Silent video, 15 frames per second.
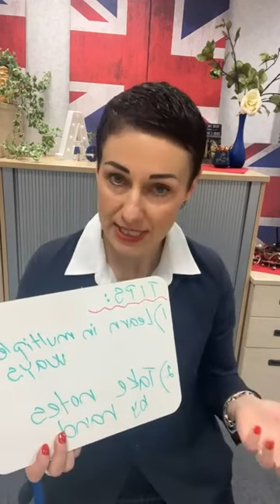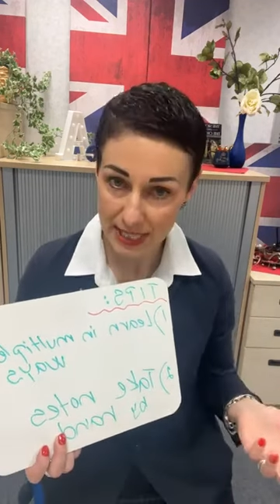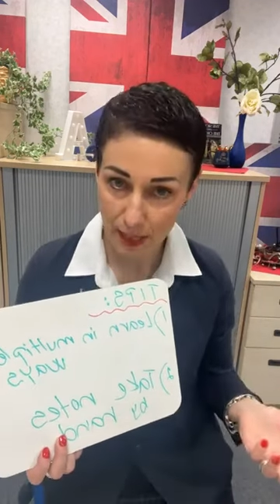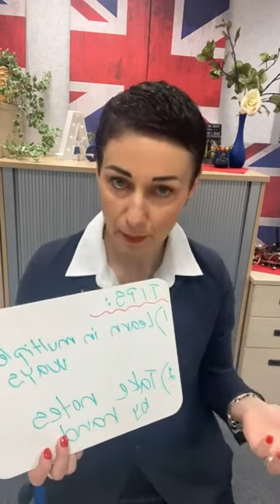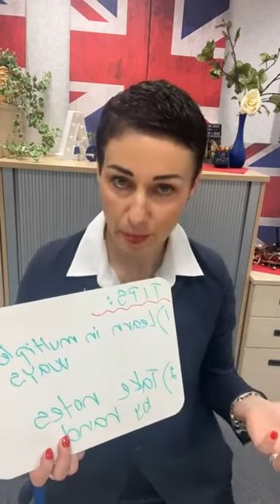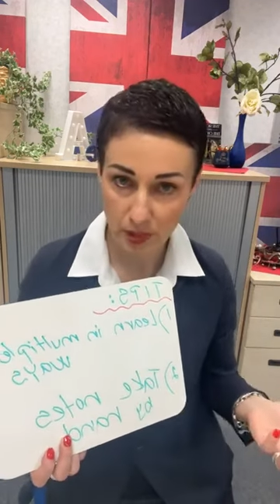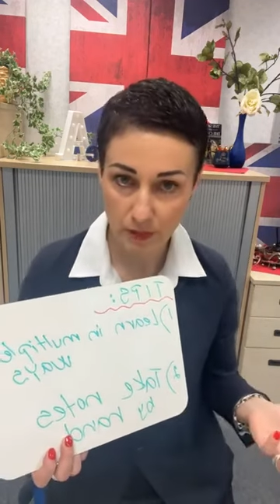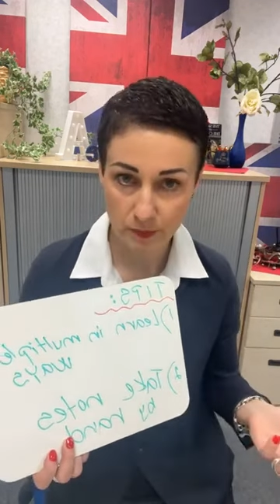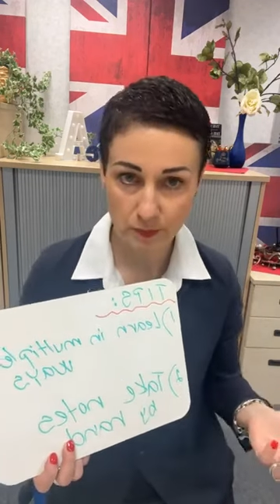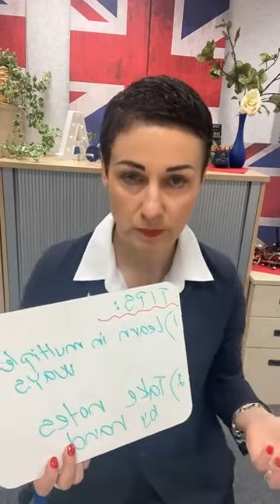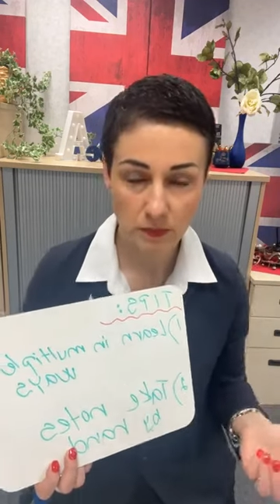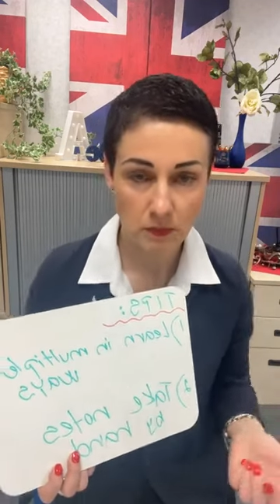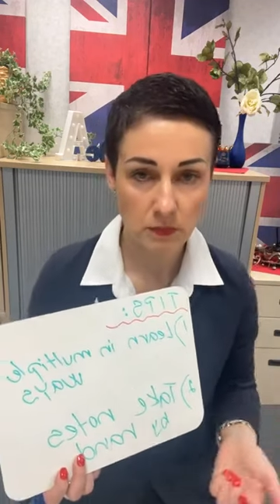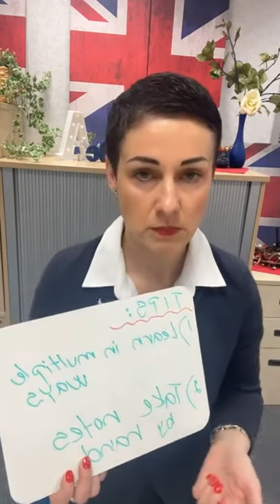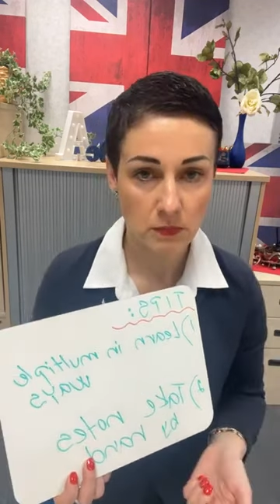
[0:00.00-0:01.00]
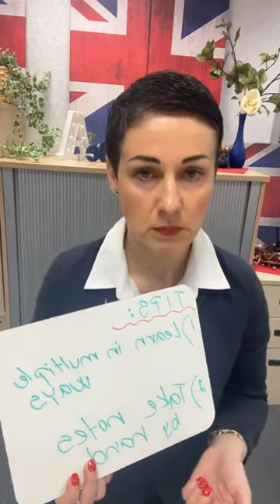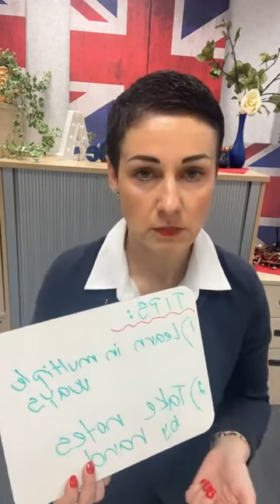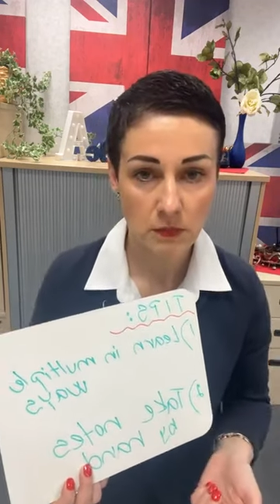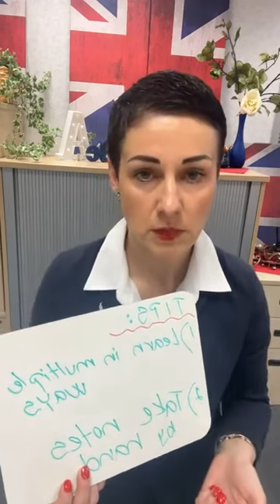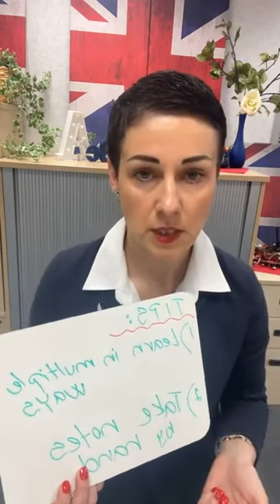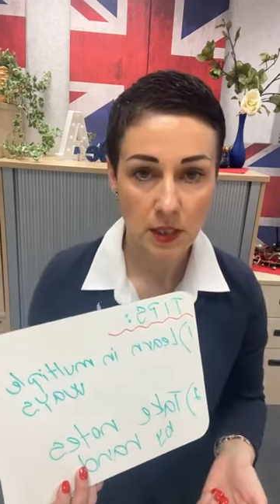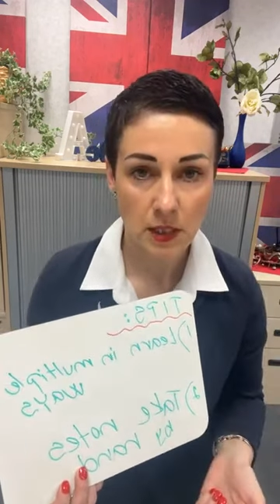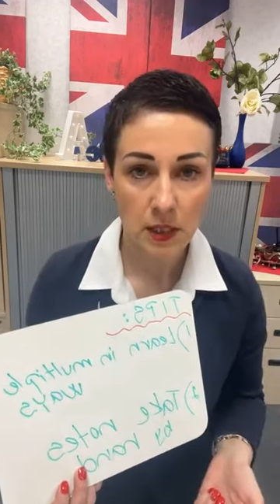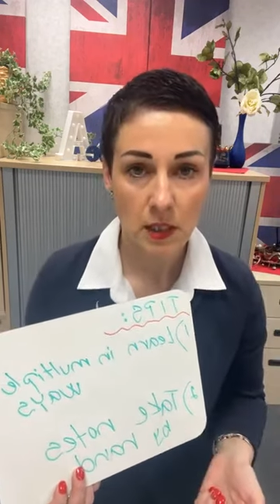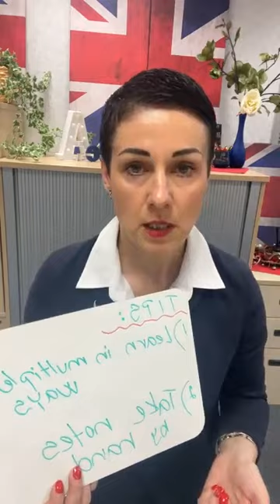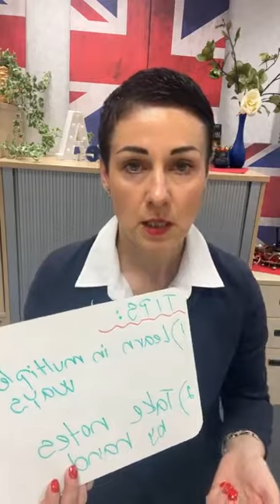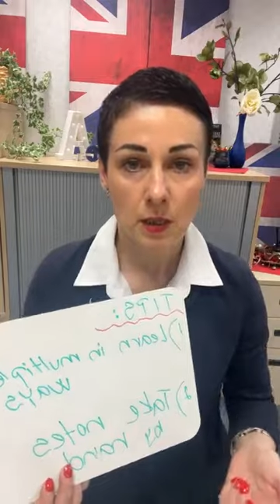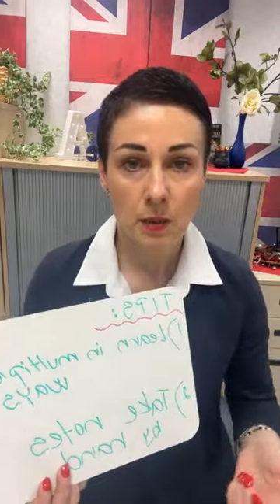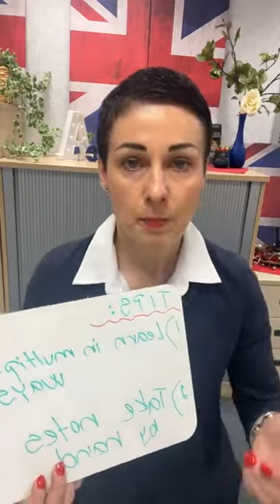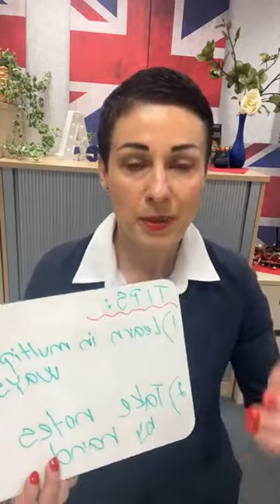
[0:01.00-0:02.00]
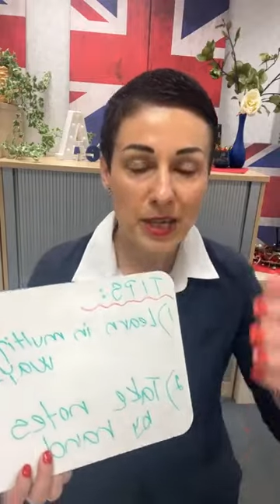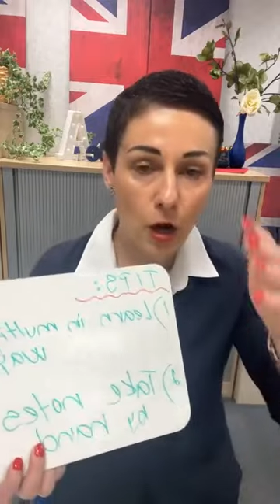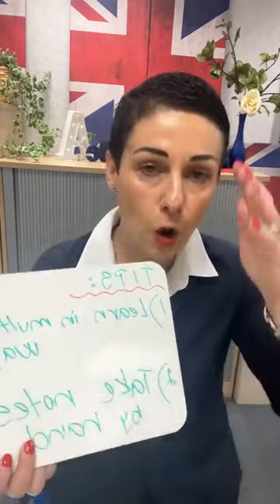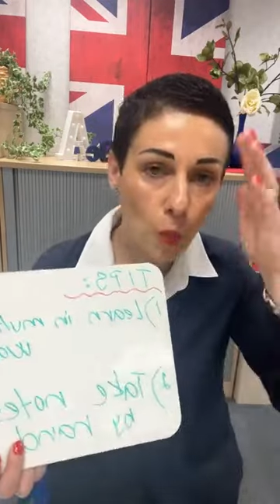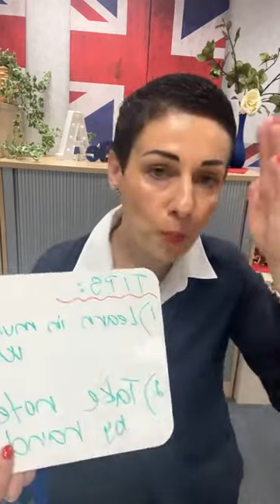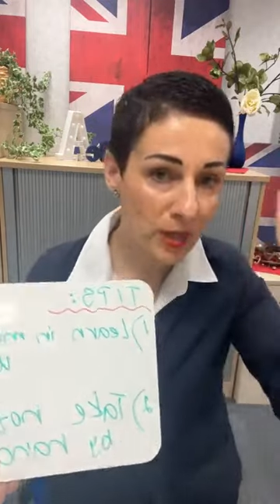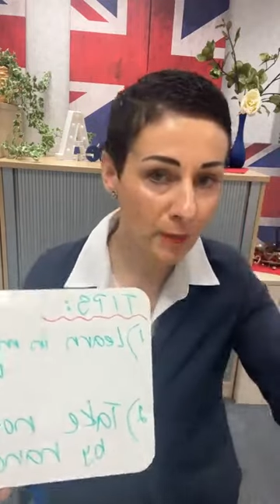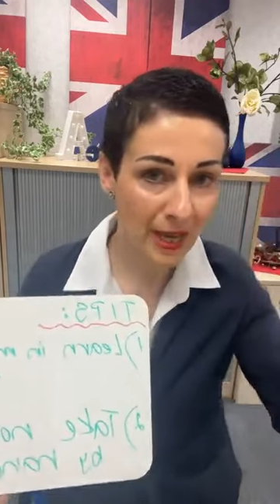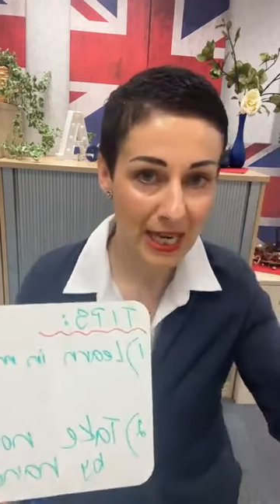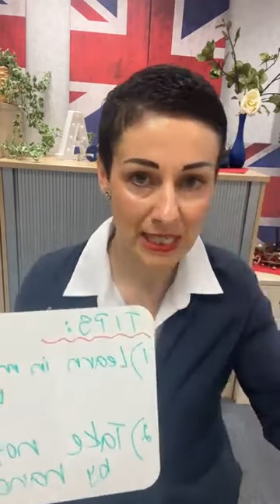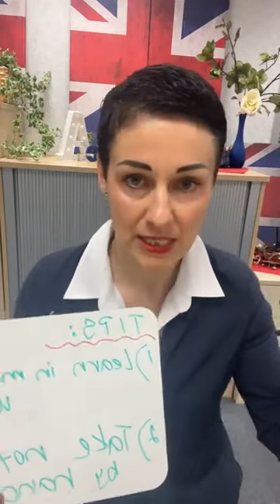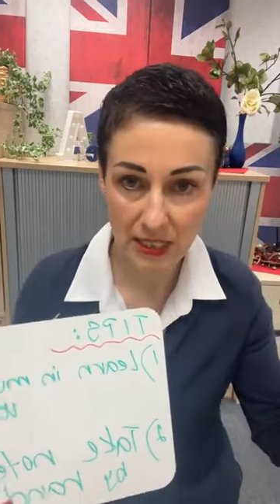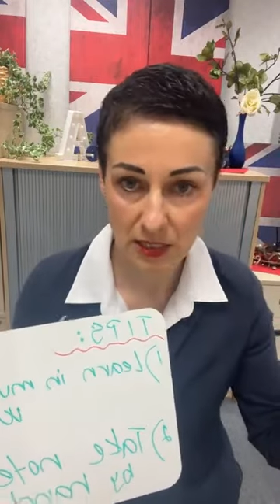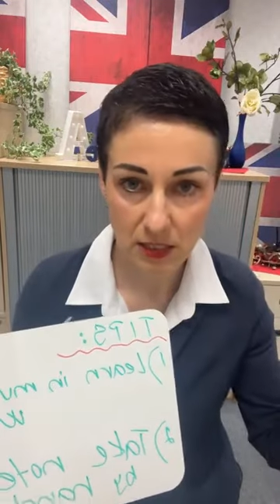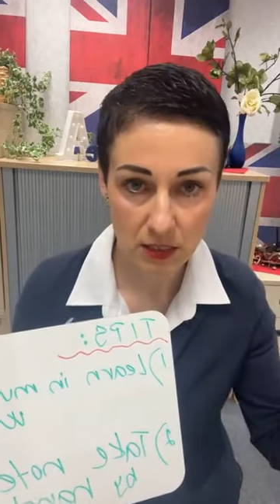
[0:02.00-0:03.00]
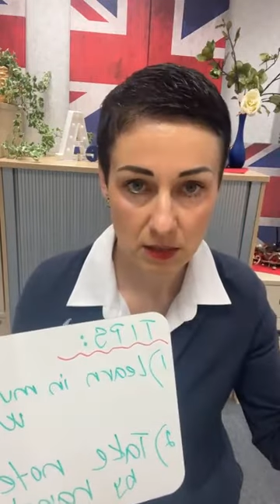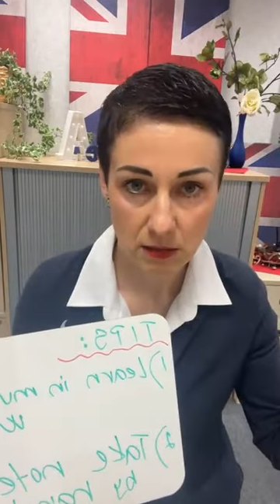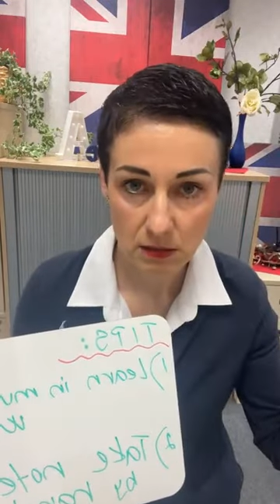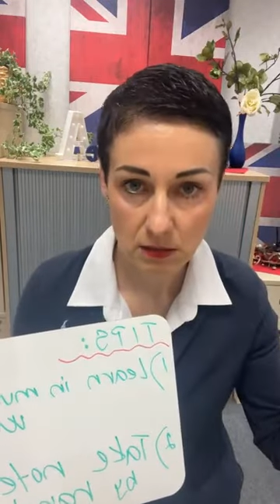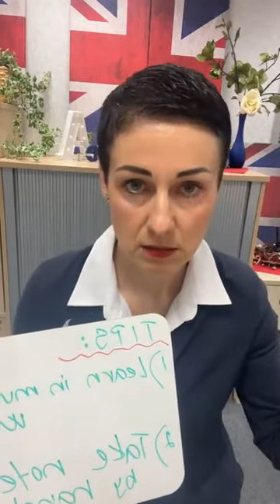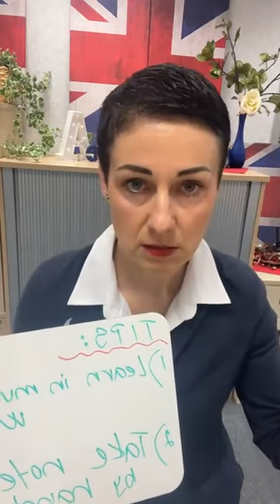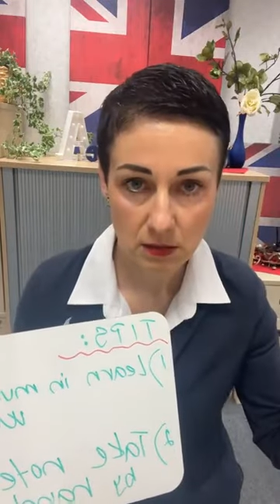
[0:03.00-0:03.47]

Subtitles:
example, be open-minded.